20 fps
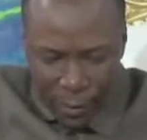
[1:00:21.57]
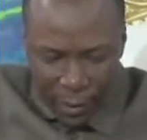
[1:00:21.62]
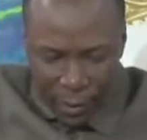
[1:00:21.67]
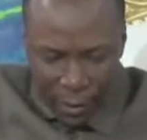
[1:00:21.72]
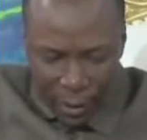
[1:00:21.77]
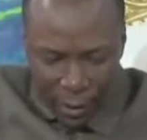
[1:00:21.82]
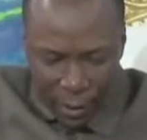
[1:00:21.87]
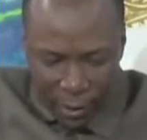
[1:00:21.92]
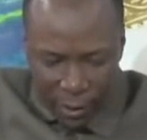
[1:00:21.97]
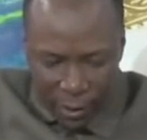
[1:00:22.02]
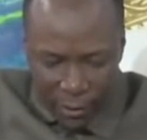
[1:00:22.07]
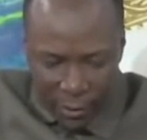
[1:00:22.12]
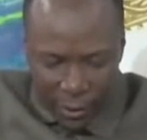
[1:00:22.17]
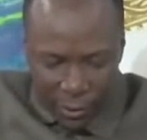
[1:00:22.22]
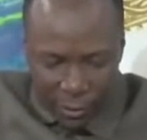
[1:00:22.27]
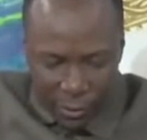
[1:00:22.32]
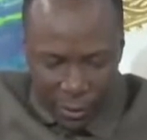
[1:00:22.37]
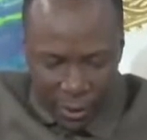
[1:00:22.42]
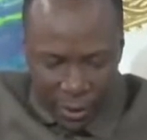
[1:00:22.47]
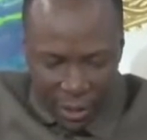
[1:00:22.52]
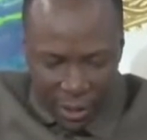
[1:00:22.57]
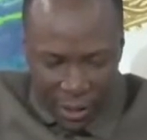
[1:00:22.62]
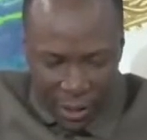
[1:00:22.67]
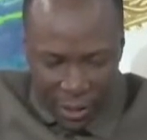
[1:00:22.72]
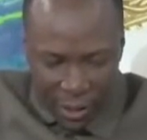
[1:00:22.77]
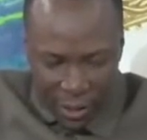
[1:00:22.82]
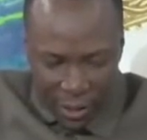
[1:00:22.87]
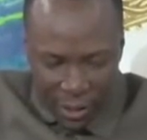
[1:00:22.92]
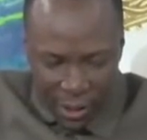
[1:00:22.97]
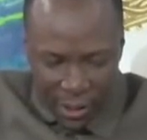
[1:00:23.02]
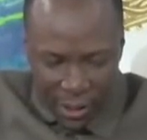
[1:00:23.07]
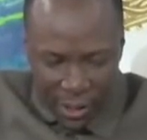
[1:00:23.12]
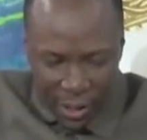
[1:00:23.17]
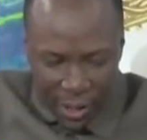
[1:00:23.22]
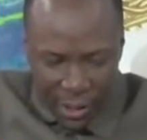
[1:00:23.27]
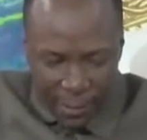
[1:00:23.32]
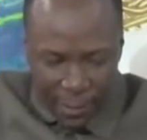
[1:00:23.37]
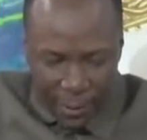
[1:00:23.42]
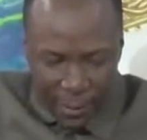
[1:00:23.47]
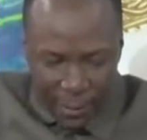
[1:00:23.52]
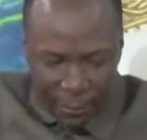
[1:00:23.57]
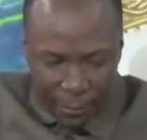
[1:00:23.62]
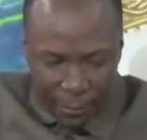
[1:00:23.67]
Naona watu wana teta hapa.